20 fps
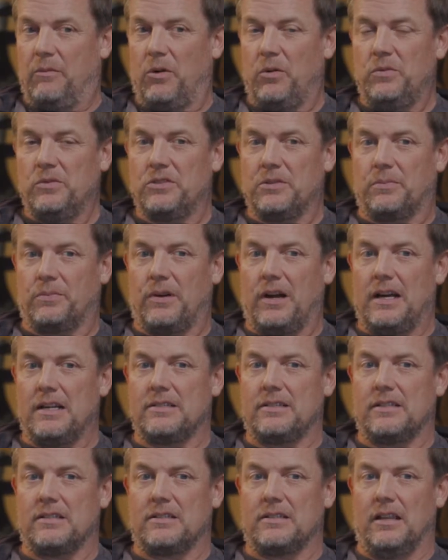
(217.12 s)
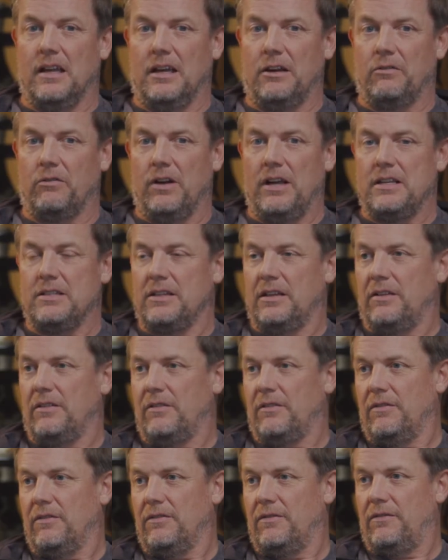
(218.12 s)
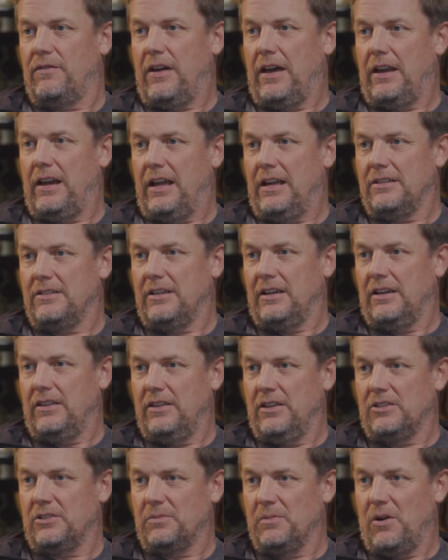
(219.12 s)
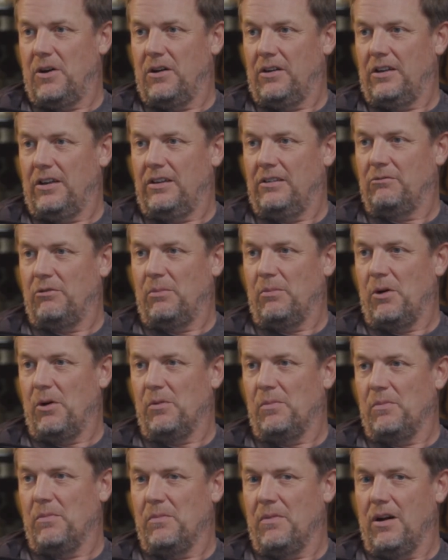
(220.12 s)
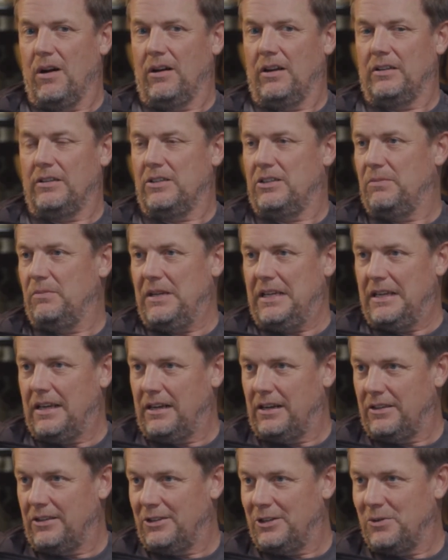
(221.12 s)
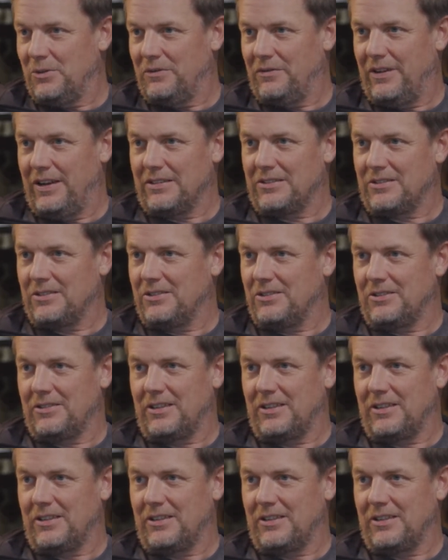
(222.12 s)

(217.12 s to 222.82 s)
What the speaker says: what was the process like raising financing in this market, remote market? Did you meet any of the new investors?